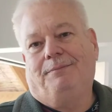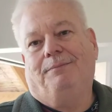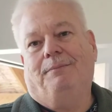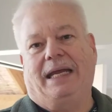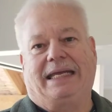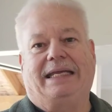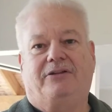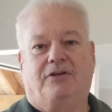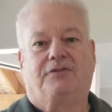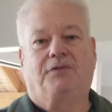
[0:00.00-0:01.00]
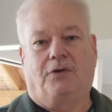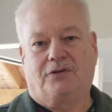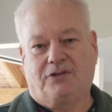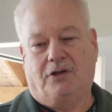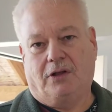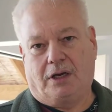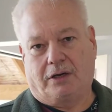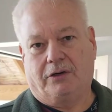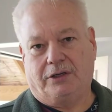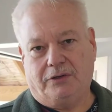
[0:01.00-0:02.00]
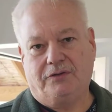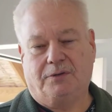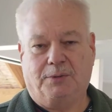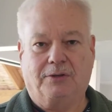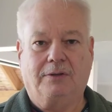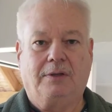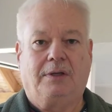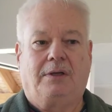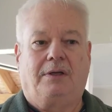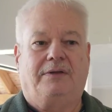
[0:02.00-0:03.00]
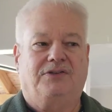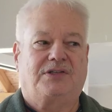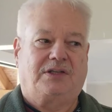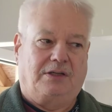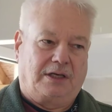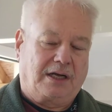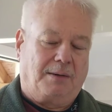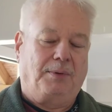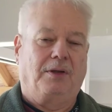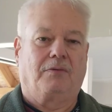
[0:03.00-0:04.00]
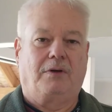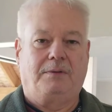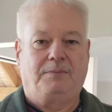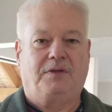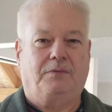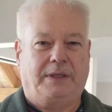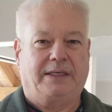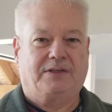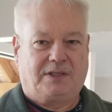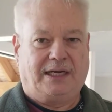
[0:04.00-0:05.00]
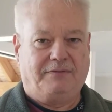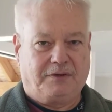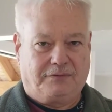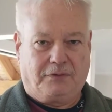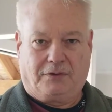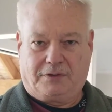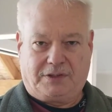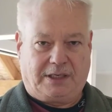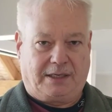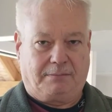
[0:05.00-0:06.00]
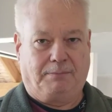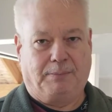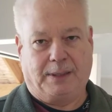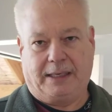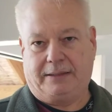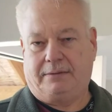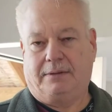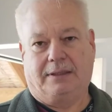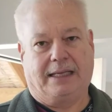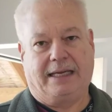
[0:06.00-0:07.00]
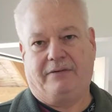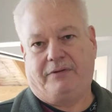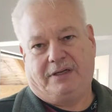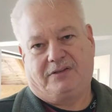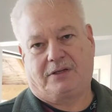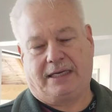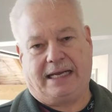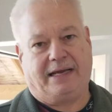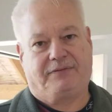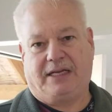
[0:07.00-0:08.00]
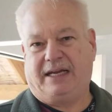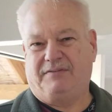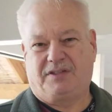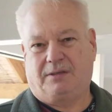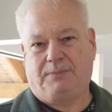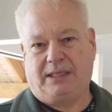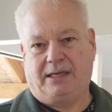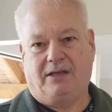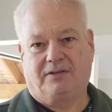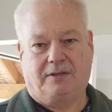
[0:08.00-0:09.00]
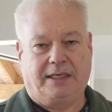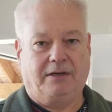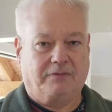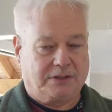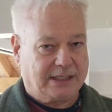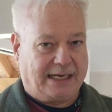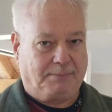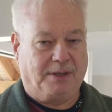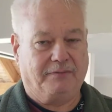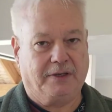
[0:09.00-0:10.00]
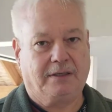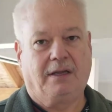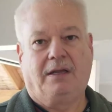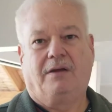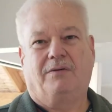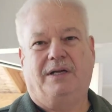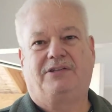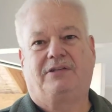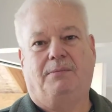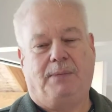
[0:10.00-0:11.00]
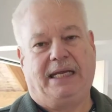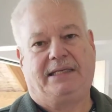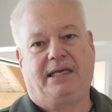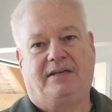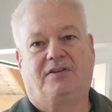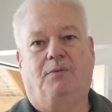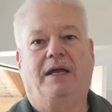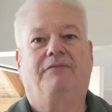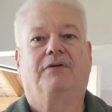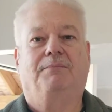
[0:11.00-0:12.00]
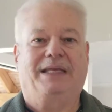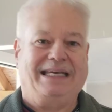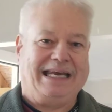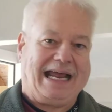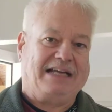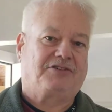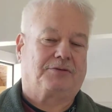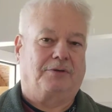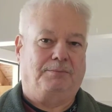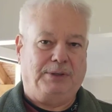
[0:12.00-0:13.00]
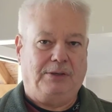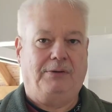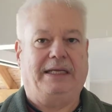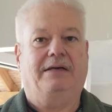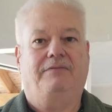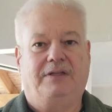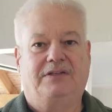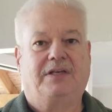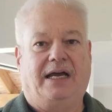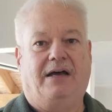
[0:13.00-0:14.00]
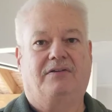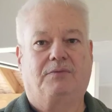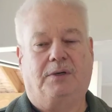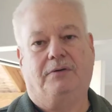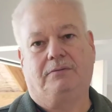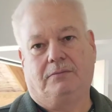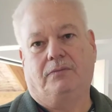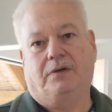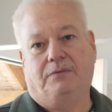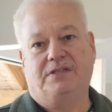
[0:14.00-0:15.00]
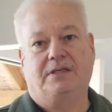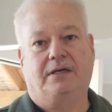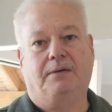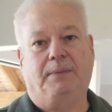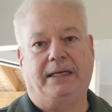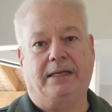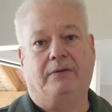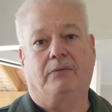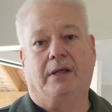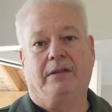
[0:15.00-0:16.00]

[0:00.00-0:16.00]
making those floors no longer usable. There's still a couple of rooms that we can save the floors in, but a lot of it is going to have something else laid over top of it, which to me takes away from the natural beauty of this house, what was there to begin with.